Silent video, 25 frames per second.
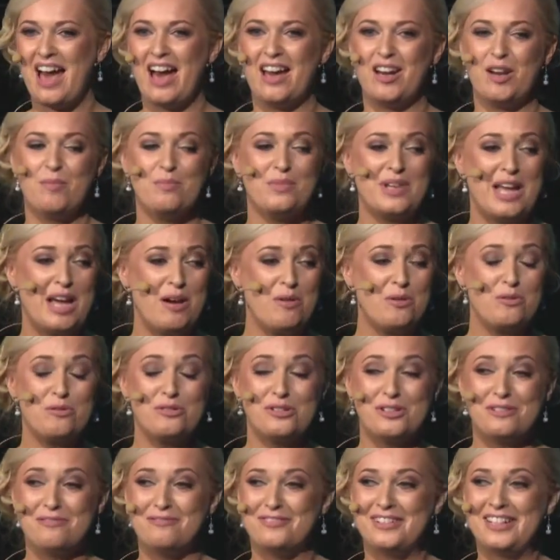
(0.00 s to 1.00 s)
And I'm now
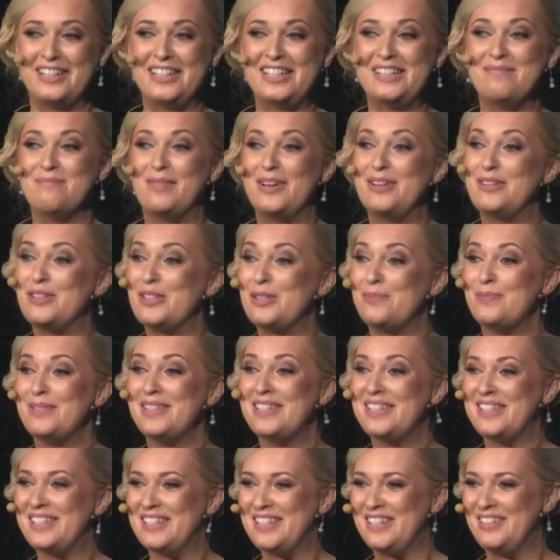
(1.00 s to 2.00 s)
going to invite my
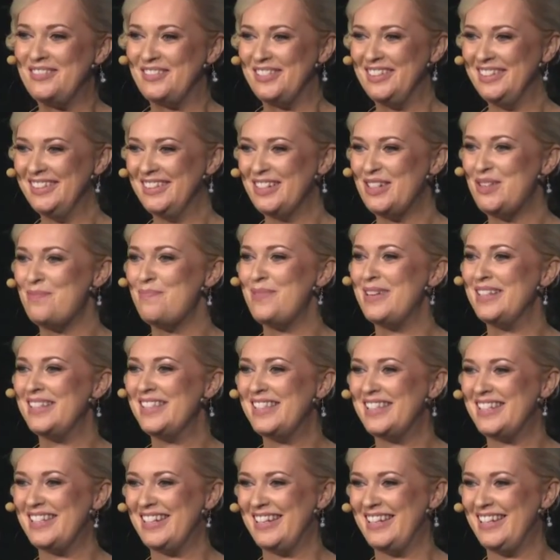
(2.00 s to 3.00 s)
husband, Stephen, up on
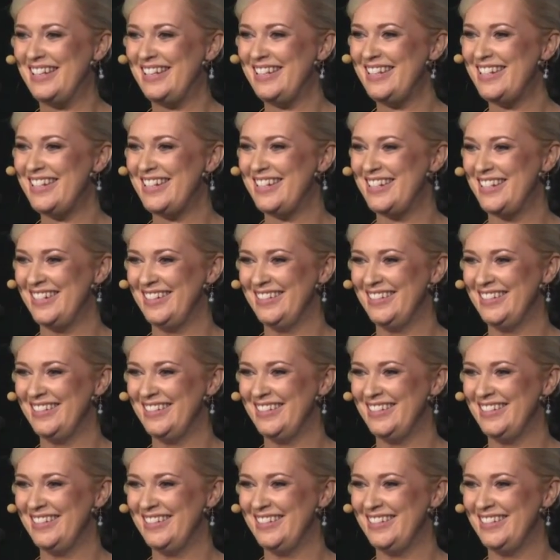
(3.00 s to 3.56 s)
stage.